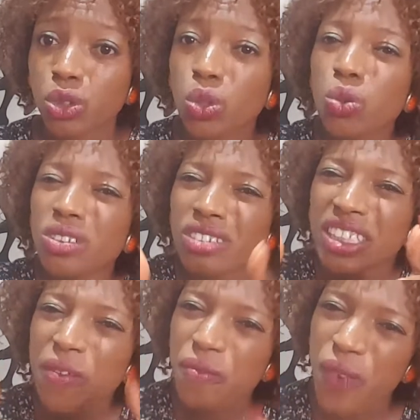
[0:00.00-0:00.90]
to
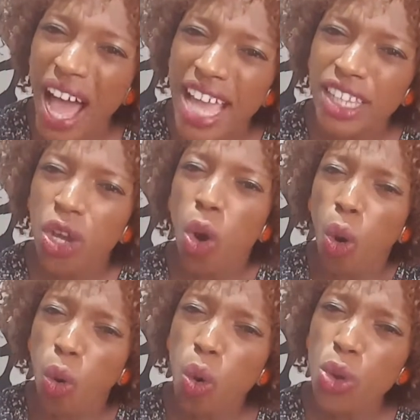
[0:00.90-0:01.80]
define
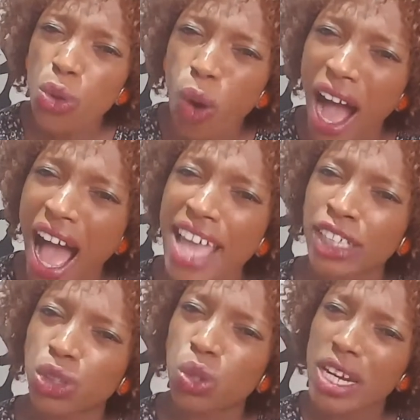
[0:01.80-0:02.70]
who you are
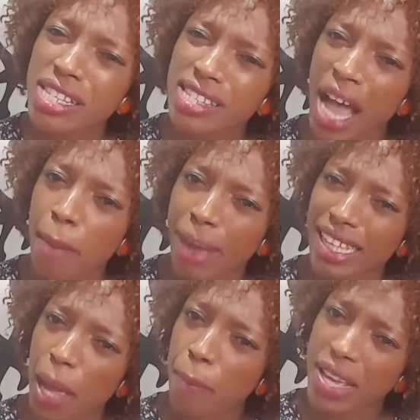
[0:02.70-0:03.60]
and truly stand by
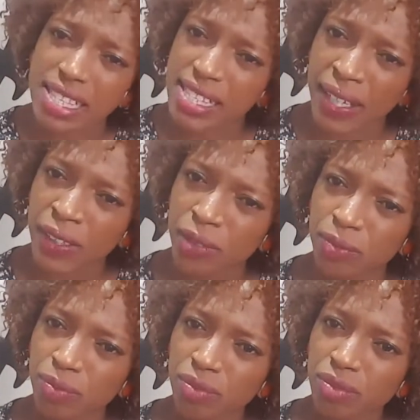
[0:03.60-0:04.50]
that person.
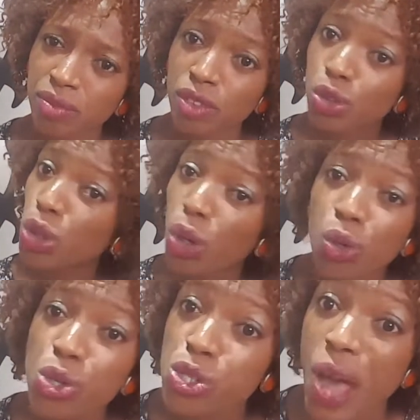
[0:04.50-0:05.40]
Don't lose